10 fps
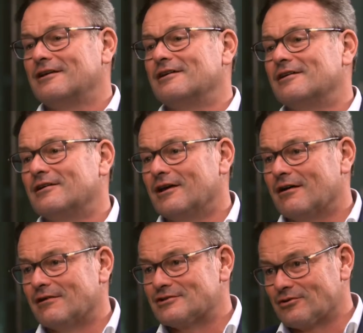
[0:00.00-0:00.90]
uh,
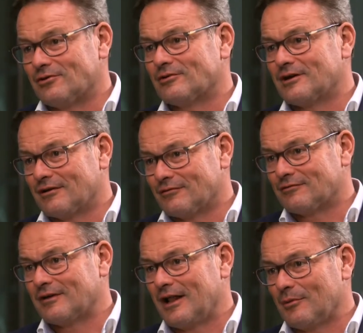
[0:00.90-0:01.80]
areas are all kind
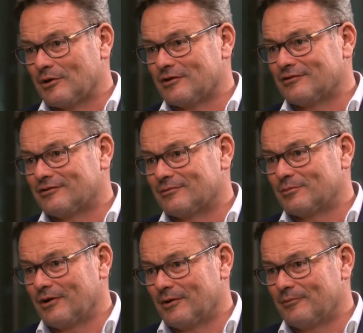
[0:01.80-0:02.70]
of helping us
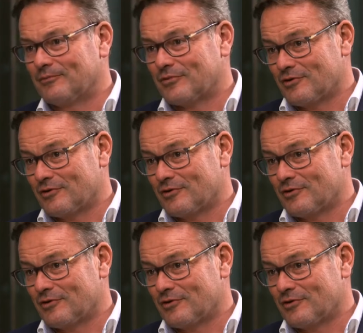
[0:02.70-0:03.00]
um,